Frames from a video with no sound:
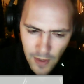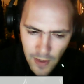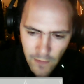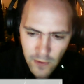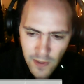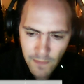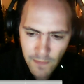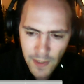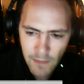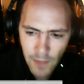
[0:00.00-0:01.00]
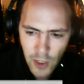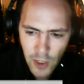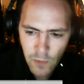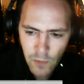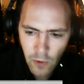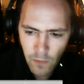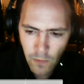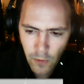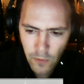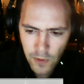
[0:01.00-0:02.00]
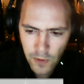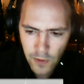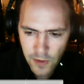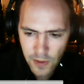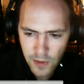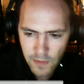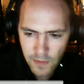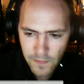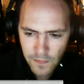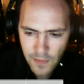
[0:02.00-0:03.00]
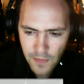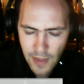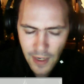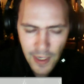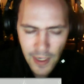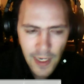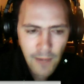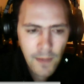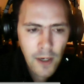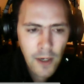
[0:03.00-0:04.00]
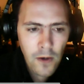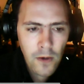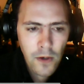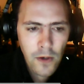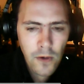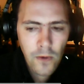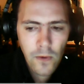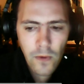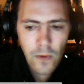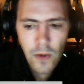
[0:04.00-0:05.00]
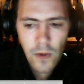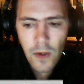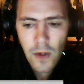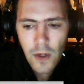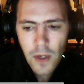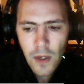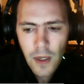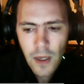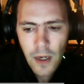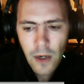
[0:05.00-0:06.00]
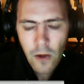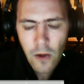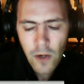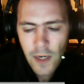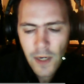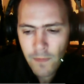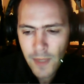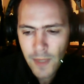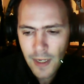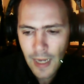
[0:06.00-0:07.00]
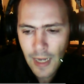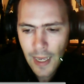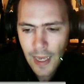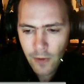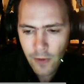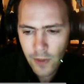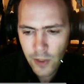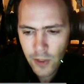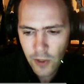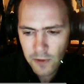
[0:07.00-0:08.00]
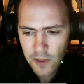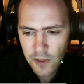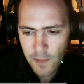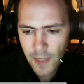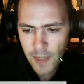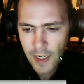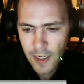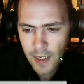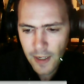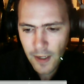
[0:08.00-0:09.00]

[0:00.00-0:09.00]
for something much more important. I come here to not even be allowed the chance to speak,